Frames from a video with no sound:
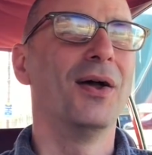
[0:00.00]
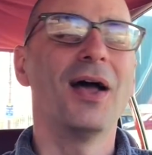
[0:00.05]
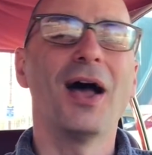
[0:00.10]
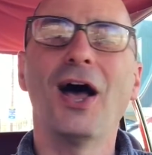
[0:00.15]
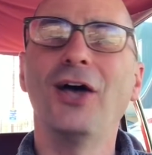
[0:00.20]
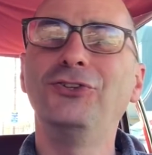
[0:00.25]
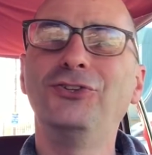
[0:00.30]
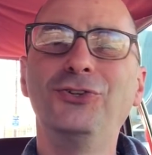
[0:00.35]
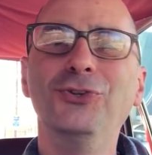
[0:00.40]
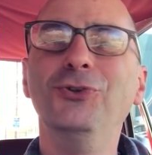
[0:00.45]

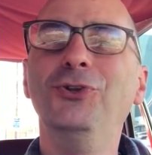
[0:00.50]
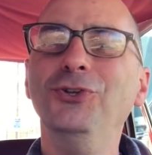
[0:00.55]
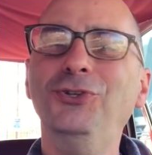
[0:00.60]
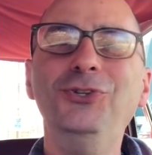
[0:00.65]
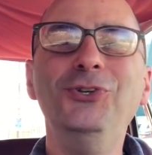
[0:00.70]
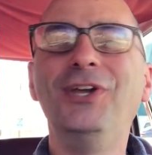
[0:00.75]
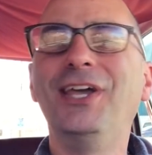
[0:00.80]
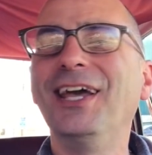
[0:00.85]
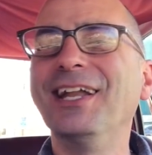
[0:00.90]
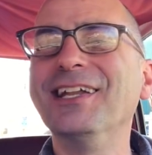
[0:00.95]
as soon as
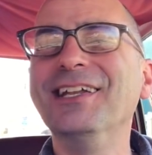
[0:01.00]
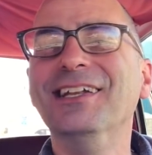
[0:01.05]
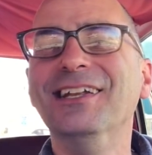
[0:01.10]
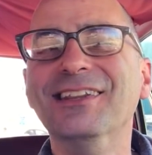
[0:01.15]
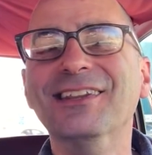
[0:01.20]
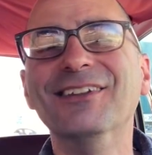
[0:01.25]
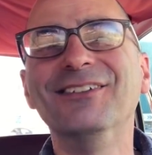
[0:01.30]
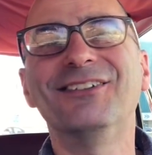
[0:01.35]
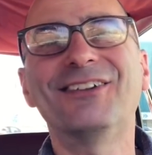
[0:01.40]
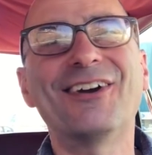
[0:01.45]
you get into
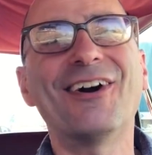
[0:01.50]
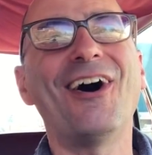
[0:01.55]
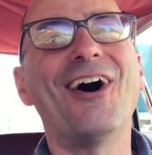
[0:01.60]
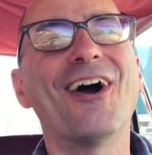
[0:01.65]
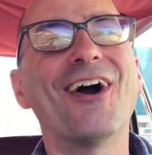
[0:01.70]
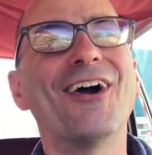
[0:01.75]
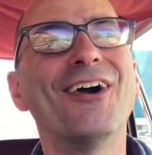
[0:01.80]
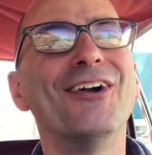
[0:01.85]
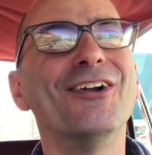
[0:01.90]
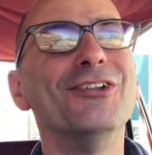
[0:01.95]
this
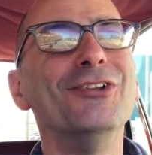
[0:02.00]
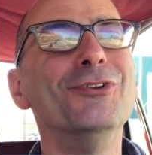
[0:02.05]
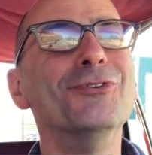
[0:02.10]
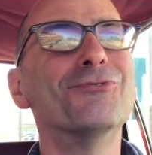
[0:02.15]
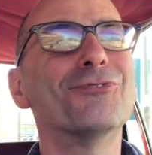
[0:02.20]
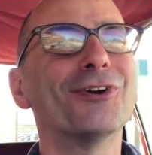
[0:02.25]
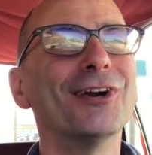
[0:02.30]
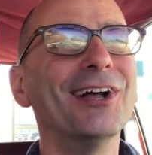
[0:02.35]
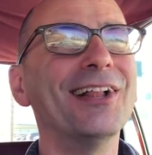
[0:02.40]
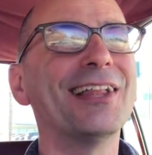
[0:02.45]
car, you
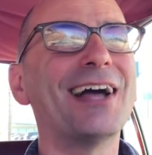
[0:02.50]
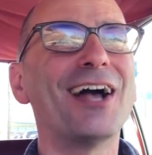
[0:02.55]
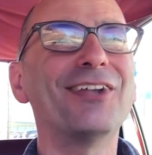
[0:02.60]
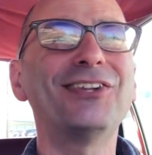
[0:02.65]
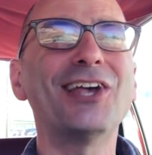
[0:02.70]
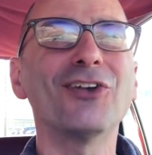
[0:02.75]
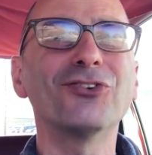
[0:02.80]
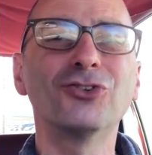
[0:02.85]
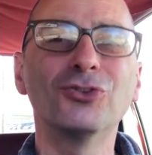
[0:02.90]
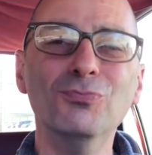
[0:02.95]
realize
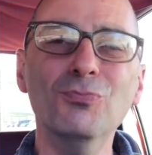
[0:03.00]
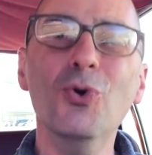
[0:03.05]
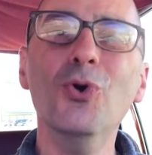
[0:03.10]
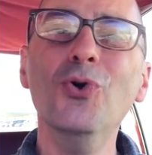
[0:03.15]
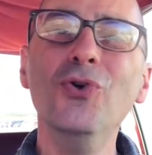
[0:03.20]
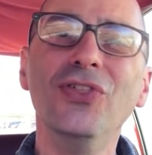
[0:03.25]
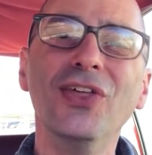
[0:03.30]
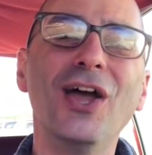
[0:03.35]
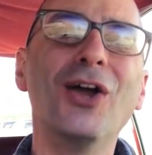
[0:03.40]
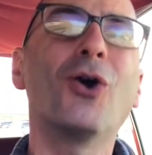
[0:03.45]
how
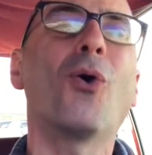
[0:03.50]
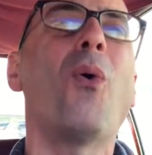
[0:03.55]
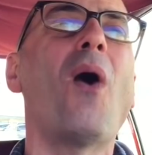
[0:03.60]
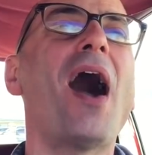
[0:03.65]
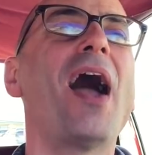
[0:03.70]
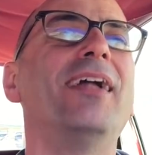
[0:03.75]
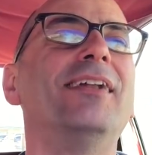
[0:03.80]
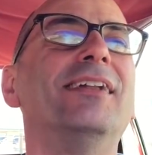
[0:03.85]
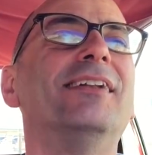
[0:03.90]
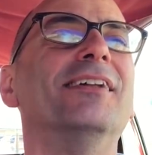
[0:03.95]
smooth and
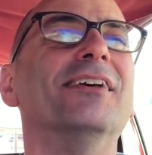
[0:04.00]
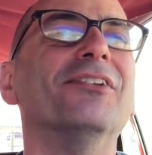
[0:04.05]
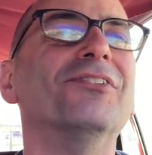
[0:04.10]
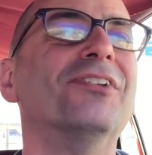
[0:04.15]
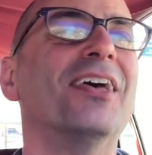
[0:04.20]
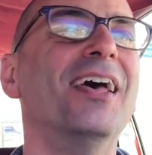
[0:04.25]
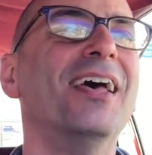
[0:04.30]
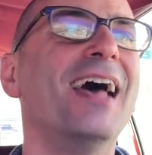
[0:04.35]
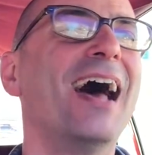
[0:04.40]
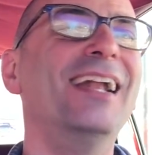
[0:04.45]
quiet it
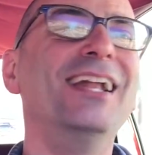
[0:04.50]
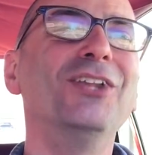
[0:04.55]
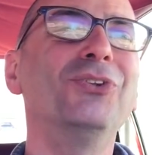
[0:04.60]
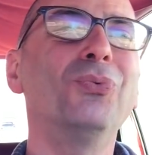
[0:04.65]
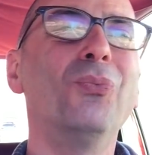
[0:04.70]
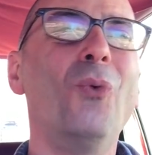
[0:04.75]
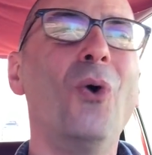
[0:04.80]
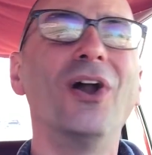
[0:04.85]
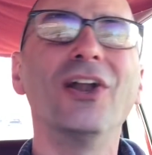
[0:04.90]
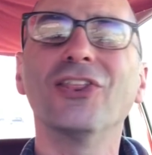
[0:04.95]
is. And that's
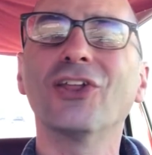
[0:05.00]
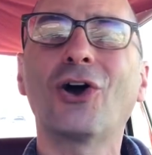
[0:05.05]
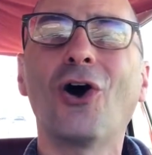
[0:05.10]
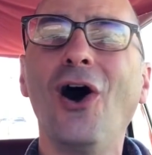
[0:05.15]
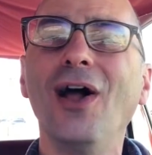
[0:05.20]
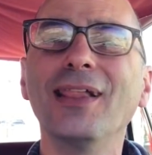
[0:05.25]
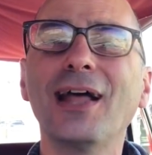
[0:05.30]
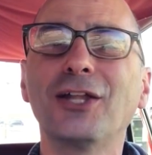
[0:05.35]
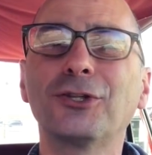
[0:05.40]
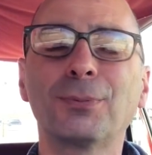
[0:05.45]
one of the
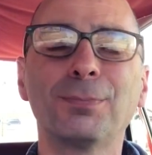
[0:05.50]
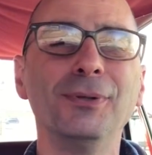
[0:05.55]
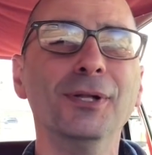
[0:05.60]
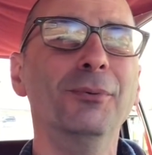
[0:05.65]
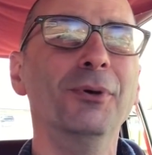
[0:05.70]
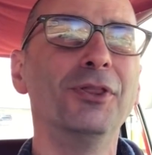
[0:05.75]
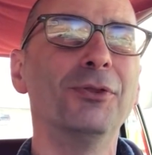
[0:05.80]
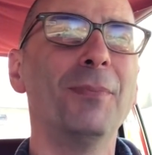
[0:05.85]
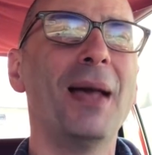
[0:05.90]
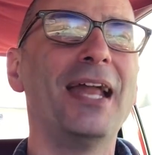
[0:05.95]
call-outs
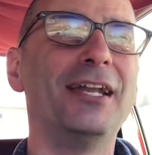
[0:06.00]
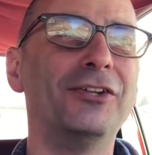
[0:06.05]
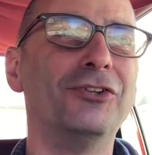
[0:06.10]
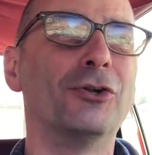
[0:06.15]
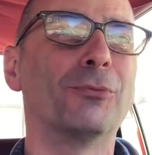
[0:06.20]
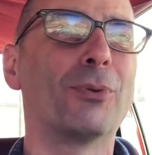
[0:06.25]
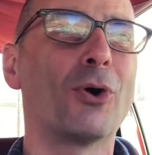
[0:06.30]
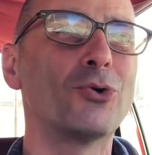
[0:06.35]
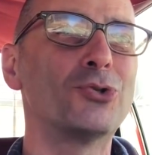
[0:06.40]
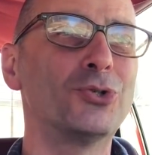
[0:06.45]
Plymouth made in
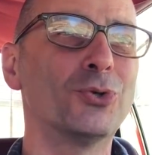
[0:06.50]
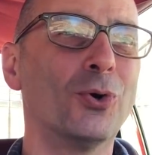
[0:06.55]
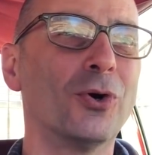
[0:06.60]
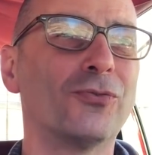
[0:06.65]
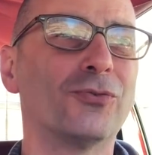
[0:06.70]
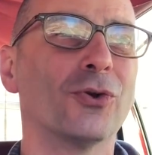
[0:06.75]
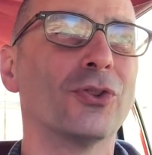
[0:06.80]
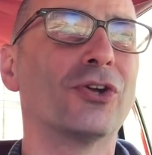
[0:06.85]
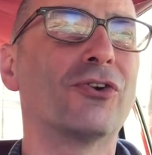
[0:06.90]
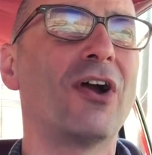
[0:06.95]
the brochure
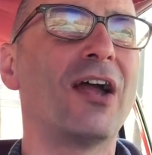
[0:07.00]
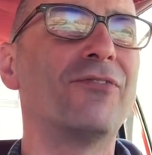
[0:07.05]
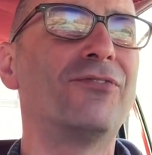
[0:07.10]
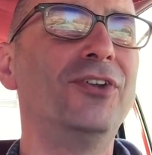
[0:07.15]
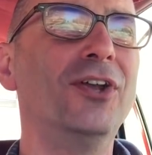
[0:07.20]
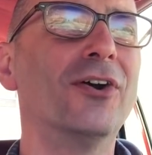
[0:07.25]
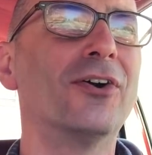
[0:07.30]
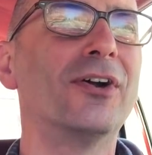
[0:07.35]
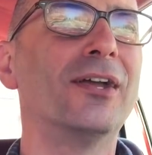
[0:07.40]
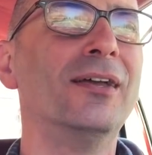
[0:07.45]
for the Gran
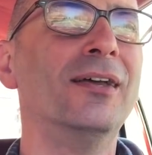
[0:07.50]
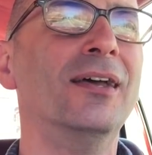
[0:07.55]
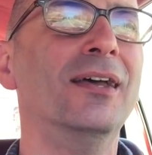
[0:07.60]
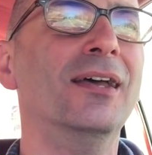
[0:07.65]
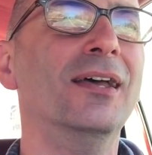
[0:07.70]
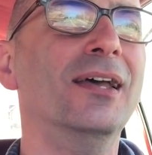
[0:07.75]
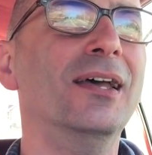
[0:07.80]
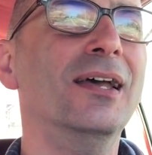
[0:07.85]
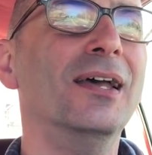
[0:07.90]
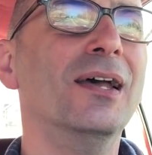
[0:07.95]
Fury,
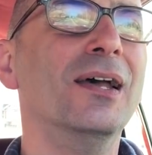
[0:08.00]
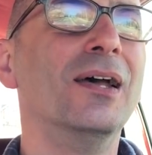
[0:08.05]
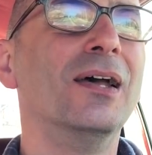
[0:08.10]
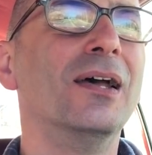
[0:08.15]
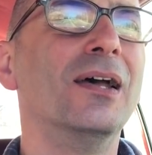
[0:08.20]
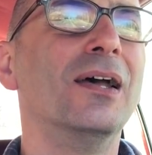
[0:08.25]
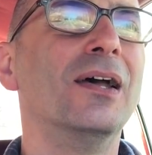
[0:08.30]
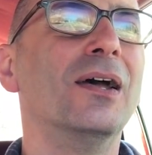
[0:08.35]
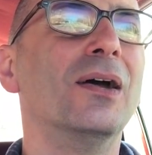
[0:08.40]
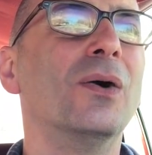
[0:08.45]

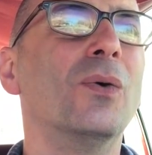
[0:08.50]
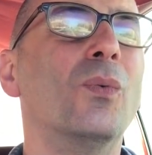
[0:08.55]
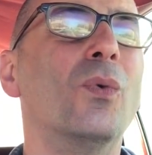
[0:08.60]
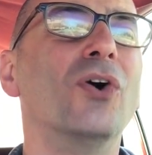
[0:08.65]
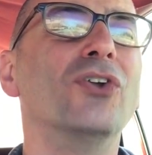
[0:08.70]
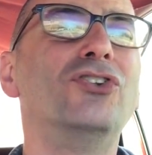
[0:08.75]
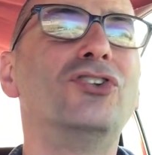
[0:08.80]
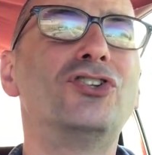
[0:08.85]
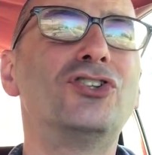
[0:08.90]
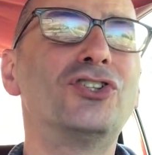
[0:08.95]

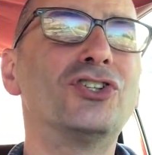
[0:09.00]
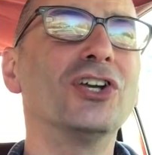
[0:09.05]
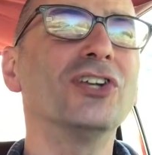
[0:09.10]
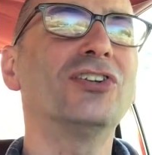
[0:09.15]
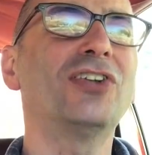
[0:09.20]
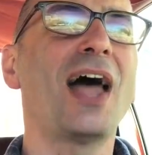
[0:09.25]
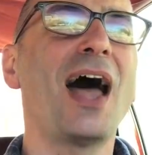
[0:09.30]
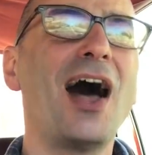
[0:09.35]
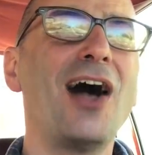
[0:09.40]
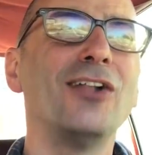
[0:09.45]
was
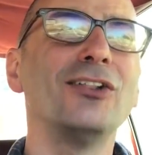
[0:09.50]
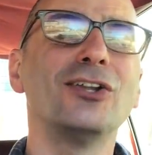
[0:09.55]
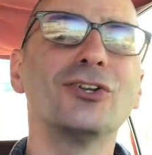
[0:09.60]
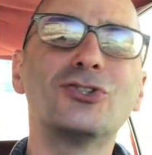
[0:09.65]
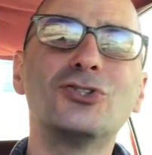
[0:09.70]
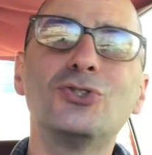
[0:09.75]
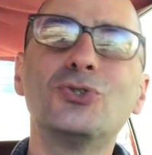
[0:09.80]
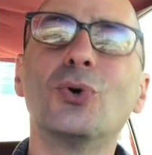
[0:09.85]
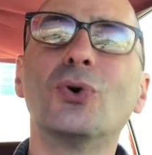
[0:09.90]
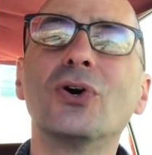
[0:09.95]
just how
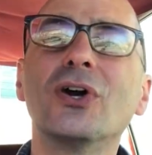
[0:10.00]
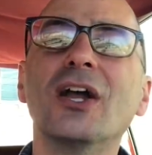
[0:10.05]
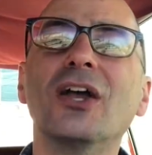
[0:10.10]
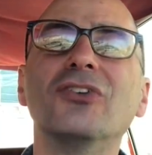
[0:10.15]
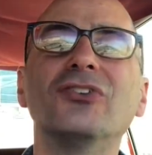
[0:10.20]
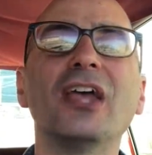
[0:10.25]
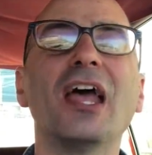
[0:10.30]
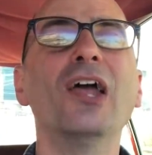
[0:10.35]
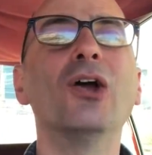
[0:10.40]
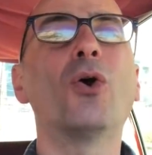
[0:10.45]

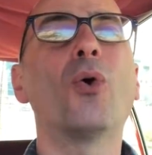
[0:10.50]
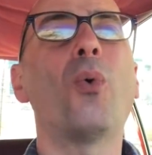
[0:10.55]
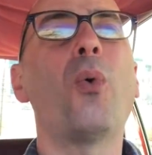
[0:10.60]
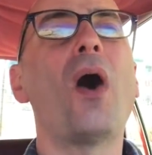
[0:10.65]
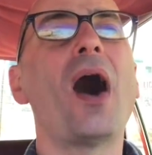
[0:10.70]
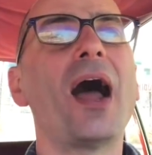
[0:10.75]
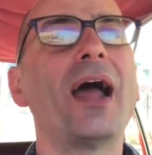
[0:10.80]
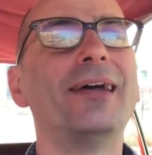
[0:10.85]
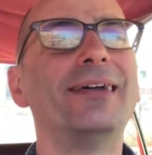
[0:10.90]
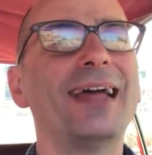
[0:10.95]
luxurious and
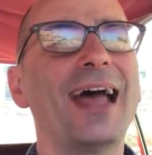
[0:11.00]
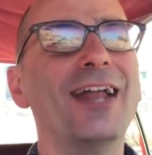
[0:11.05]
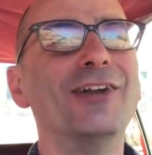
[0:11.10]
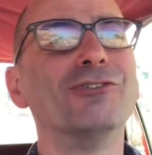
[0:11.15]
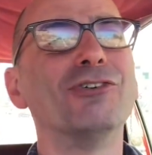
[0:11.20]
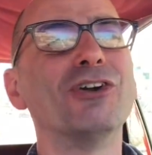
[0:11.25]
quiet and